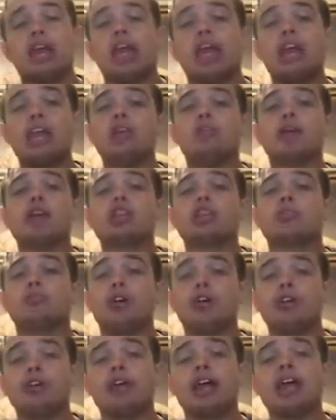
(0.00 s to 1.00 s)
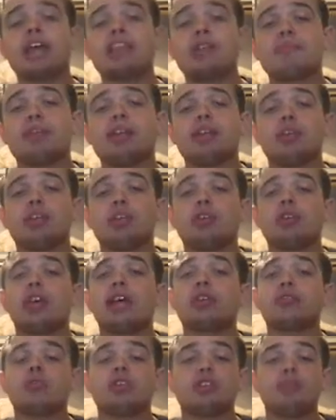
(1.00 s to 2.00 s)
Anyway, tomorrow, guys, I'm going to hit you
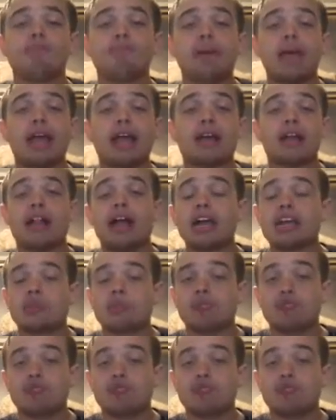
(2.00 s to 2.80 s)
guys with the Backlash